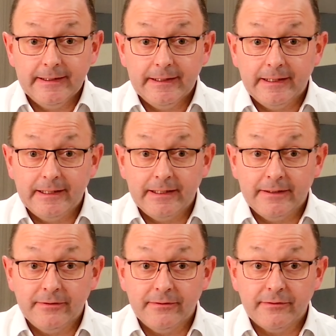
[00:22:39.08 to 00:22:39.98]

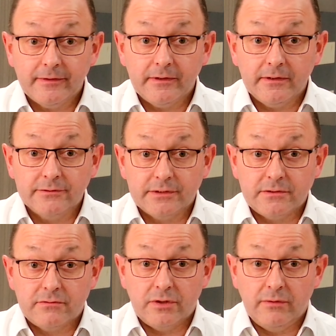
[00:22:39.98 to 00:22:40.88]
And just
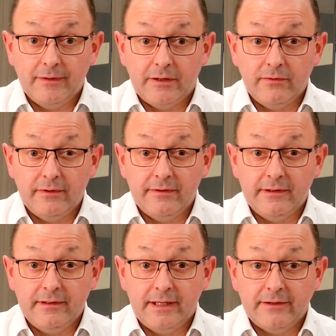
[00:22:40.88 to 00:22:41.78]
group that with the
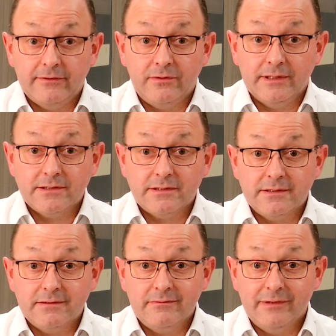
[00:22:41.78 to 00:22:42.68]
next question
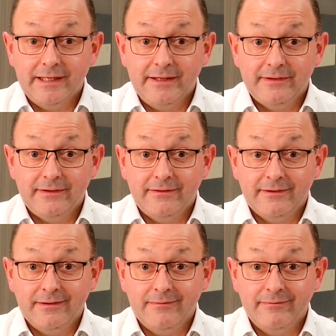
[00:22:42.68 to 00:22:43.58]
relating to
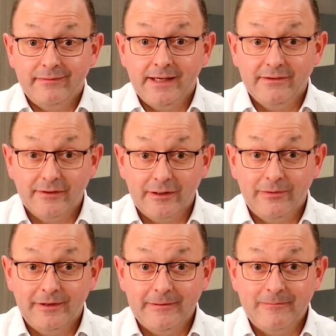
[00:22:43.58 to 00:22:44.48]
ease of opening.